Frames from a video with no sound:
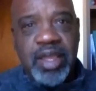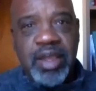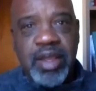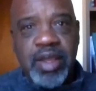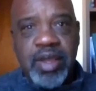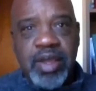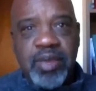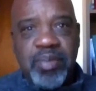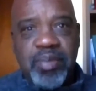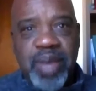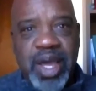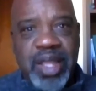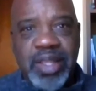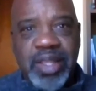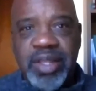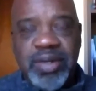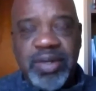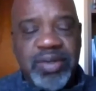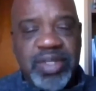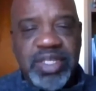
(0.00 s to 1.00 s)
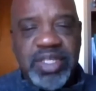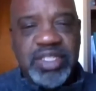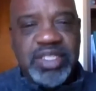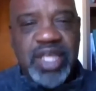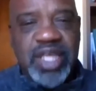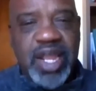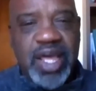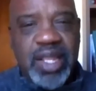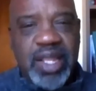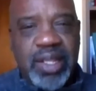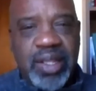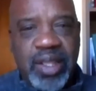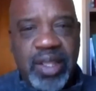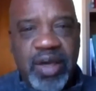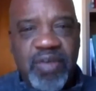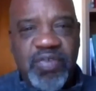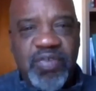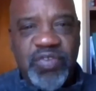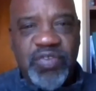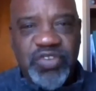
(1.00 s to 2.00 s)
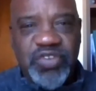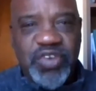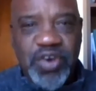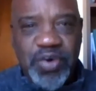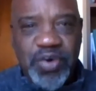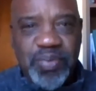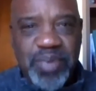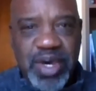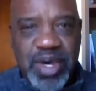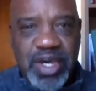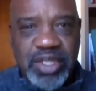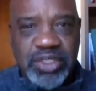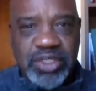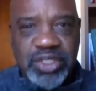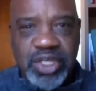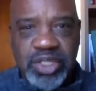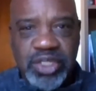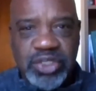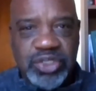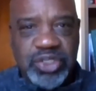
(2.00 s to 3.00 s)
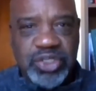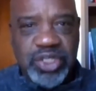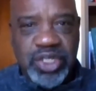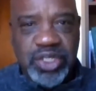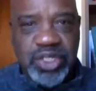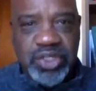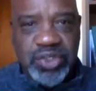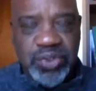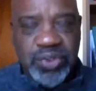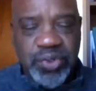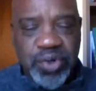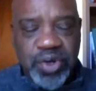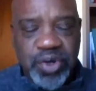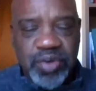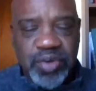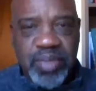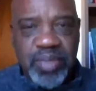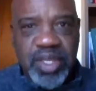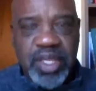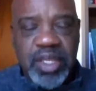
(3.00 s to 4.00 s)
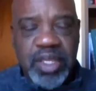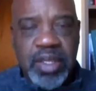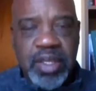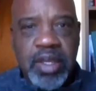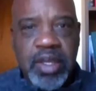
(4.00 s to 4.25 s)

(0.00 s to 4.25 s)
My little niece that I loved so much, and she adored me.